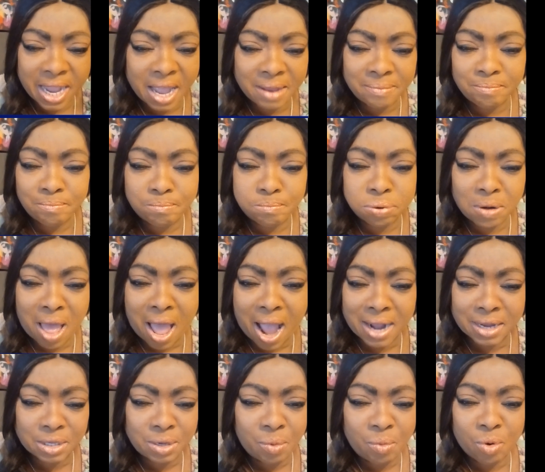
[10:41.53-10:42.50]
can
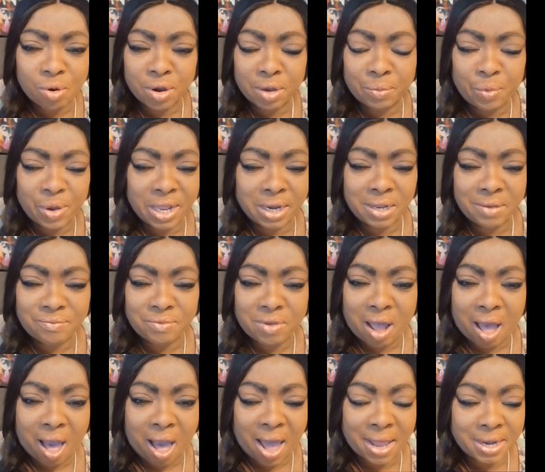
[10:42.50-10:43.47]
block the word will of
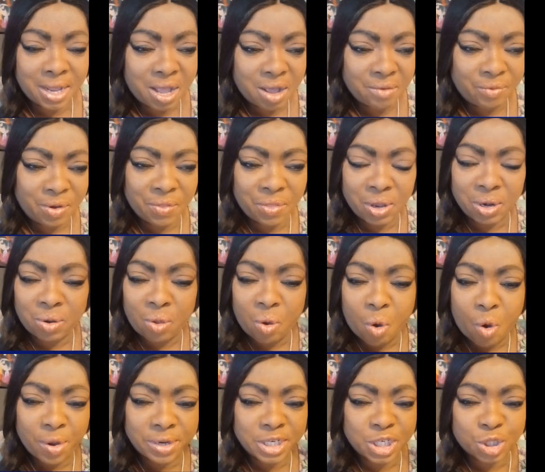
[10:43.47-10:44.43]
God. For the
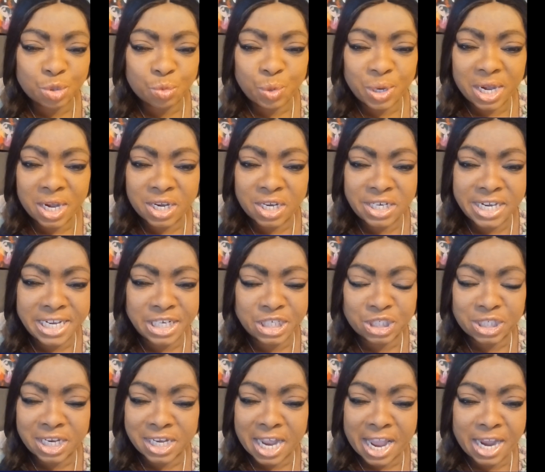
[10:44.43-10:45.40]
Lord is
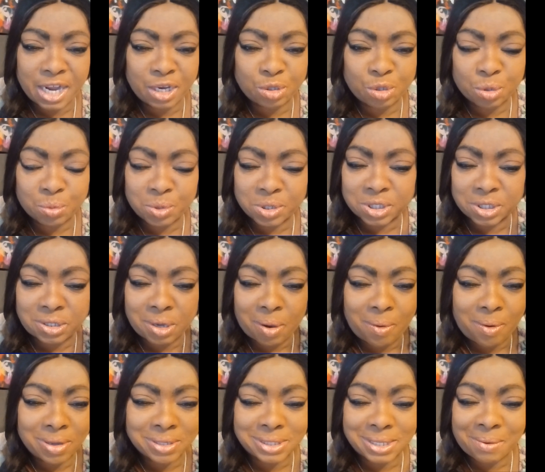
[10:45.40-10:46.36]
releasing angels with
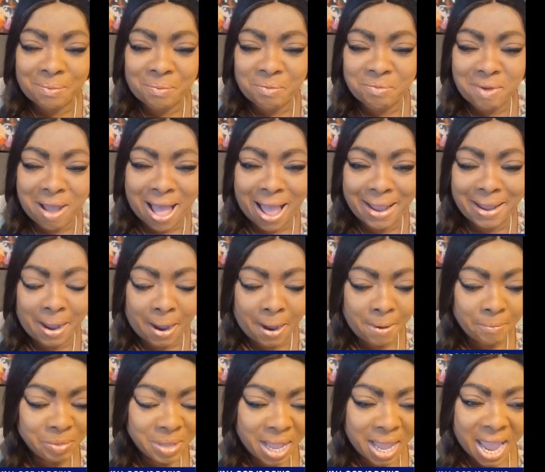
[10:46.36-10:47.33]
swords of
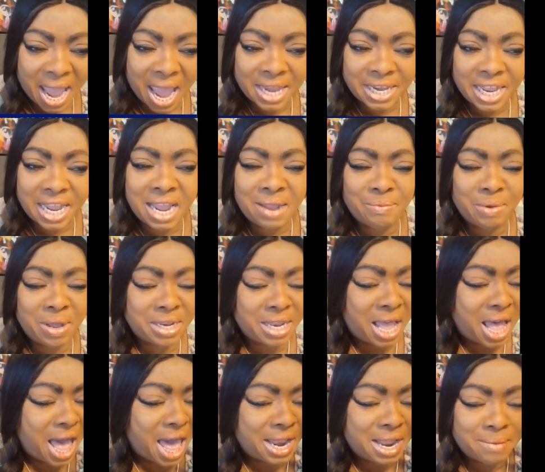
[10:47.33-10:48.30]
fire and even
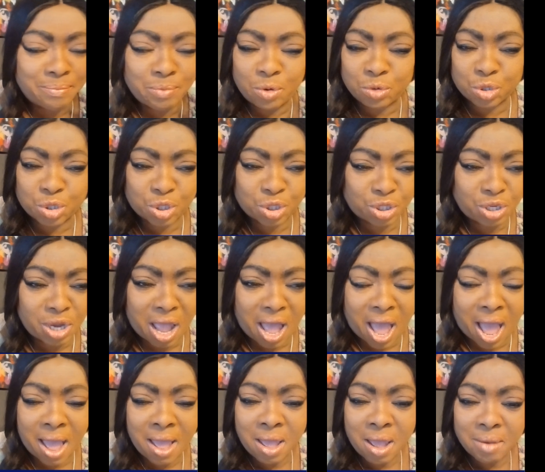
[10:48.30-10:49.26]

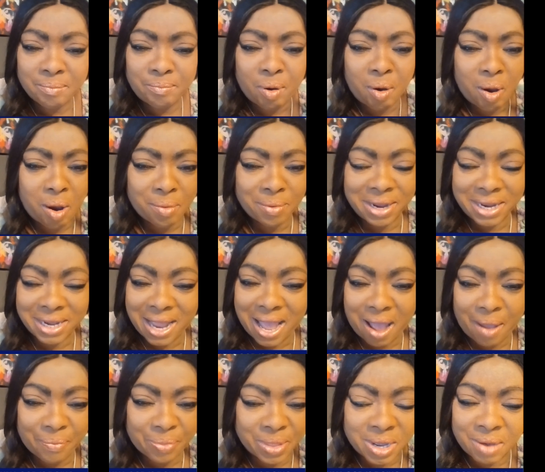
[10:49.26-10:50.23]
Halabosha pouring
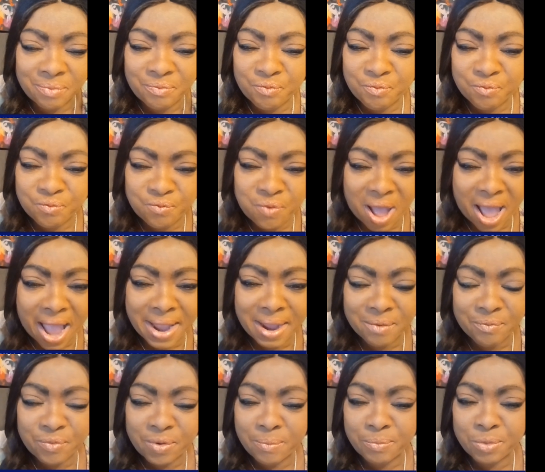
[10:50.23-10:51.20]
out the
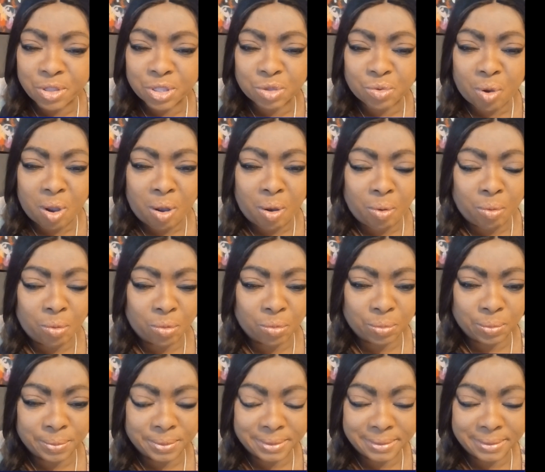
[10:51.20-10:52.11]
fire from the throne.